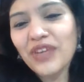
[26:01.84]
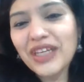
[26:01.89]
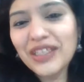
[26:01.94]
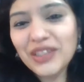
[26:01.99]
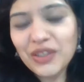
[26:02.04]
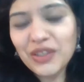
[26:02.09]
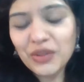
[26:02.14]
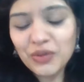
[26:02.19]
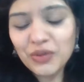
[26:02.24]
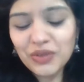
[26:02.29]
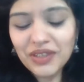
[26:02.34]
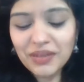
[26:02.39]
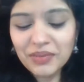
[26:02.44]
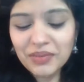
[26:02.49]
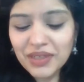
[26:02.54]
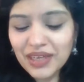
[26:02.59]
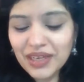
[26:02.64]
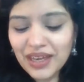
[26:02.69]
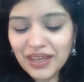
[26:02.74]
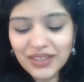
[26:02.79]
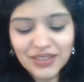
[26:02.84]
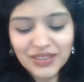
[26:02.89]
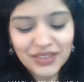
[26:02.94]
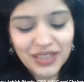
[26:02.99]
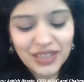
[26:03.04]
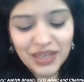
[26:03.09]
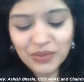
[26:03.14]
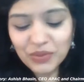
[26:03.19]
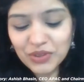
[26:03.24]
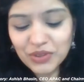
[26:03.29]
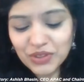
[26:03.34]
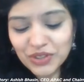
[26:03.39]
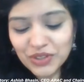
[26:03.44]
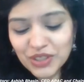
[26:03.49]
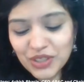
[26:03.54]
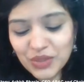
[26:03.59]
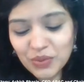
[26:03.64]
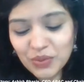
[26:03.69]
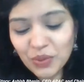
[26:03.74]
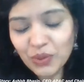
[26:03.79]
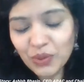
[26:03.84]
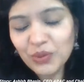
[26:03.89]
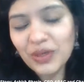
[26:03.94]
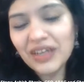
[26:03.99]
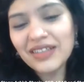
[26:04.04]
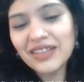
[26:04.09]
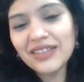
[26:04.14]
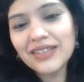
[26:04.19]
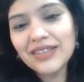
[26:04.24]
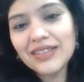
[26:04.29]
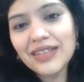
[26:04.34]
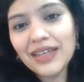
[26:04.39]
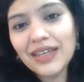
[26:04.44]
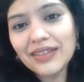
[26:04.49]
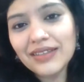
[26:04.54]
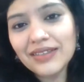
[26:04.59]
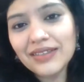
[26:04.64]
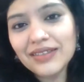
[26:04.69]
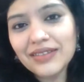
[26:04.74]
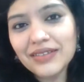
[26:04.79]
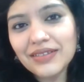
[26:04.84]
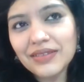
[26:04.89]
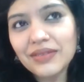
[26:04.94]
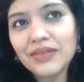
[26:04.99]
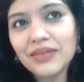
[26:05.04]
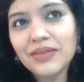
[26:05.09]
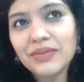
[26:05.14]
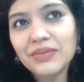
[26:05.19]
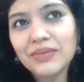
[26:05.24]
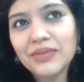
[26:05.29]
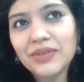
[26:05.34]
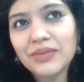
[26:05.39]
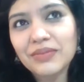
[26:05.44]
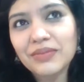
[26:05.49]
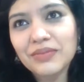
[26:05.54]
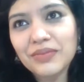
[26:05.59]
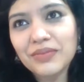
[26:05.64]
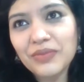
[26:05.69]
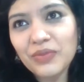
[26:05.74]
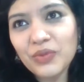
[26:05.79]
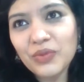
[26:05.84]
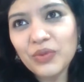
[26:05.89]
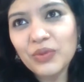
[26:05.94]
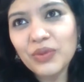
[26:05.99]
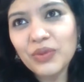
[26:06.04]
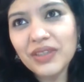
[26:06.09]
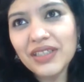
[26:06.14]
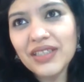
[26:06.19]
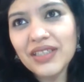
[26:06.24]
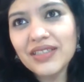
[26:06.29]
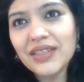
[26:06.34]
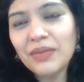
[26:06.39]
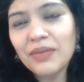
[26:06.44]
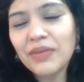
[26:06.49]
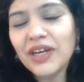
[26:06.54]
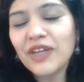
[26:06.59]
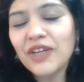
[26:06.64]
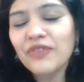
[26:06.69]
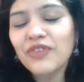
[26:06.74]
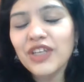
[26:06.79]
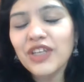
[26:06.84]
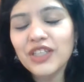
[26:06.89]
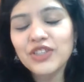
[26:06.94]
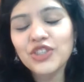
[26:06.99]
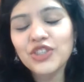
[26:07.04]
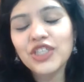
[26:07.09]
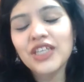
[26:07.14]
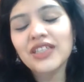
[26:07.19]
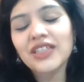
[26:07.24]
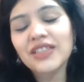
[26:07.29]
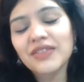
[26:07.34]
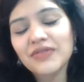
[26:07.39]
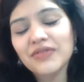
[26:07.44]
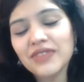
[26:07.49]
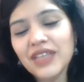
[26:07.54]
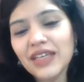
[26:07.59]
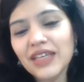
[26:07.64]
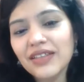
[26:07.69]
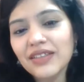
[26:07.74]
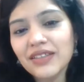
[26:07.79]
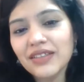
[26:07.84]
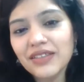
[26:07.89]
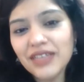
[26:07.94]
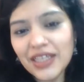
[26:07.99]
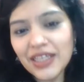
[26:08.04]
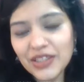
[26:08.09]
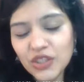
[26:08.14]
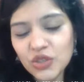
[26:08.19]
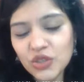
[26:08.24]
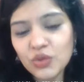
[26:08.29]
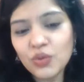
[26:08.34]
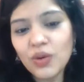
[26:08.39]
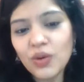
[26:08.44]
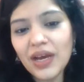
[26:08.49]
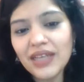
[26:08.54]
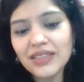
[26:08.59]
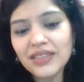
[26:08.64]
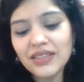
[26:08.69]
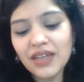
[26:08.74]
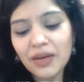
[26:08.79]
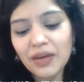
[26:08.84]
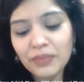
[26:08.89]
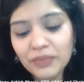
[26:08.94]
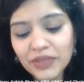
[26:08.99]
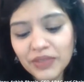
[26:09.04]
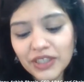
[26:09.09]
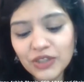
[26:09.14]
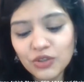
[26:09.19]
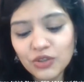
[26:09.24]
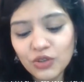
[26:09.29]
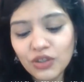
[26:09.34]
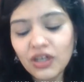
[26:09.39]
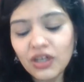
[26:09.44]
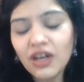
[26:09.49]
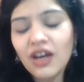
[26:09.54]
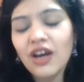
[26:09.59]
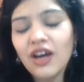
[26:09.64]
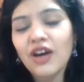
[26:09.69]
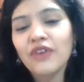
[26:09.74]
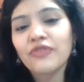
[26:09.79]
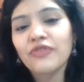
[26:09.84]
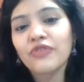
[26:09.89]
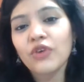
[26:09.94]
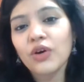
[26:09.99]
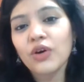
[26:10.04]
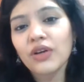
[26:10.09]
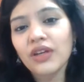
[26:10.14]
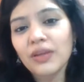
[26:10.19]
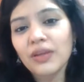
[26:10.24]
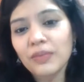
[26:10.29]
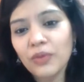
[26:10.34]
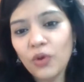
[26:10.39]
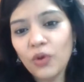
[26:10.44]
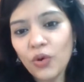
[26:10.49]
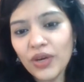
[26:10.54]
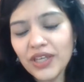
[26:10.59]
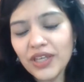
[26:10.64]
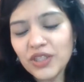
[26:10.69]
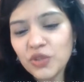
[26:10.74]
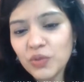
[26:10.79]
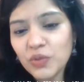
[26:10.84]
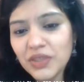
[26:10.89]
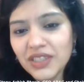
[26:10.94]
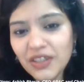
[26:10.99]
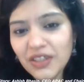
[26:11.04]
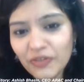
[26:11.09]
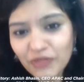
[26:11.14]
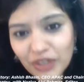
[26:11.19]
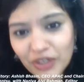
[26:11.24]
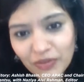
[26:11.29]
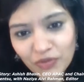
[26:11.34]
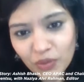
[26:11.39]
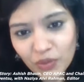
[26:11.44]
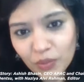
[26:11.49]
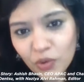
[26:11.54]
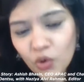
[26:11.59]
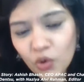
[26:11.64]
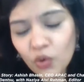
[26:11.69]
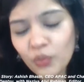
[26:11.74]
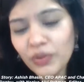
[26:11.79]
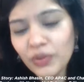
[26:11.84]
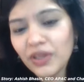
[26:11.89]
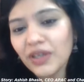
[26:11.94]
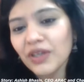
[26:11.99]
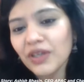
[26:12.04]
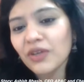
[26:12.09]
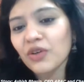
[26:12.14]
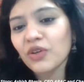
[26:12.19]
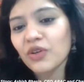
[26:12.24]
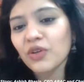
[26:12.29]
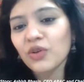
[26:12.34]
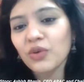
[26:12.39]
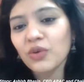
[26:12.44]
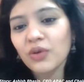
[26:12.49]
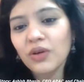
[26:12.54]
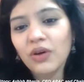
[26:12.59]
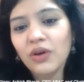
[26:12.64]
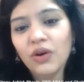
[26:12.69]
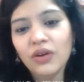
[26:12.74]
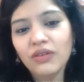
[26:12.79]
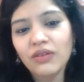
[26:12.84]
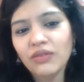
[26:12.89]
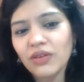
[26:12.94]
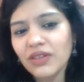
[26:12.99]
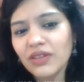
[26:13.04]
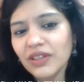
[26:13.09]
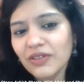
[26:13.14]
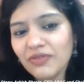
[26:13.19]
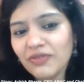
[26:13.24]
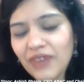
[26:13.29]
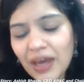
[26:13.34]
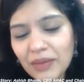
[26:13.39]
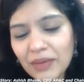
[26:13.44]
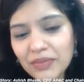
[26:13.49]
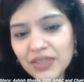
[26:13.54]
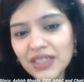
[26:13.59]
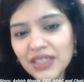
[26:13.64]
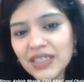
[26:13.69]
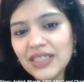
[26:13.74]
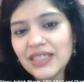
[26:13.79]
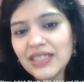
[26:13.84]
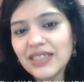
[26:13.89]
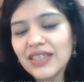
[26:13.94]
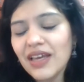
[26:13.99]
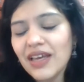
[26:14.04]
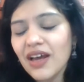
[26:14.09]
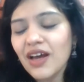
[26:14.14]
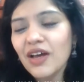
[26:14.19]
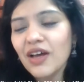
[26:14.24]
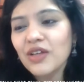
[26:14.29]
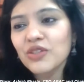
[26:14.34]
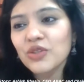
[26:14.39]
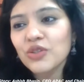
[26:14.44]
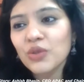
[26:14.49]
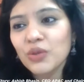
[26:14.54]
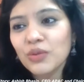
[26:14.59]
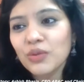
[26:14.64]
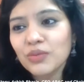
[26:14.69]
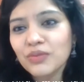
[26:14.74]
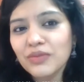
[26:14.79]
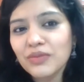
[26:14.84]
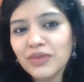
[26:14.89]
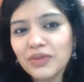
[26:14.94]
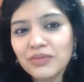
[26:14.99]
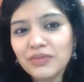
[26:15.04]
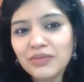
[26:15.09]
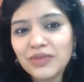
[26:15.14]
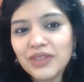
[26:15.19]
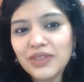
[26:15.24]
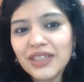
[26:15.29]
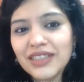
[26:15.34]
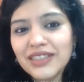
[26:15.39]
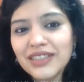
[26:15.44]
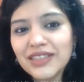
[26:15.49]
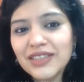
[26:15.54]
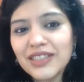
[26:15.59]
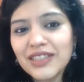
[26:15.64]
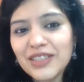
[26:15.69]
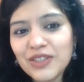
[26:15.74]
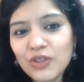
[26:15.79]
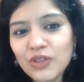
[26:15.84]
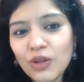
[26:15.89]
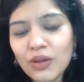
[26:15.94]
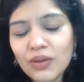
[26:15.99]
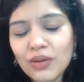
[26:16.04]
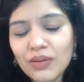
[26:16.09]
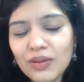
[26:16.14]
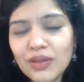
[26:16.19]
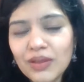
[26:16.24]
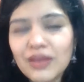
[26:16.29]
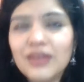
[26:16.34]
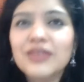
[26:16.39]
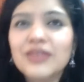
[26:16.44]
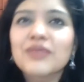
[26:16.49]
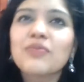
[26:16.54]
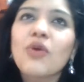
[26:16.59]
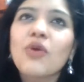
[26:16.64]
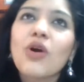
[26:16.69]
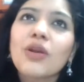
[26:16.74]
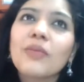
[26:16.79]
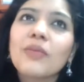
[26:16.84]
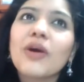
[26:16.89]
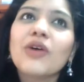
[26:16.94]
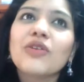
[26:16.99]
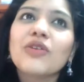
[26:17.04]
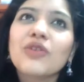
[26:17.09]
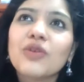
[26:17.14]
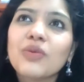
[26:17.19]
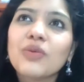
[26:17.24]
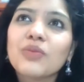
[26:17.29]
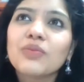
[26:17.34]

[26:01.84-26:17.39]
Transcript: we conclude, I mean, I would just want to understand that were there some kind of initiatives that dentsu as a company took for employees who were suffering from COVID, or or their families? So it is more about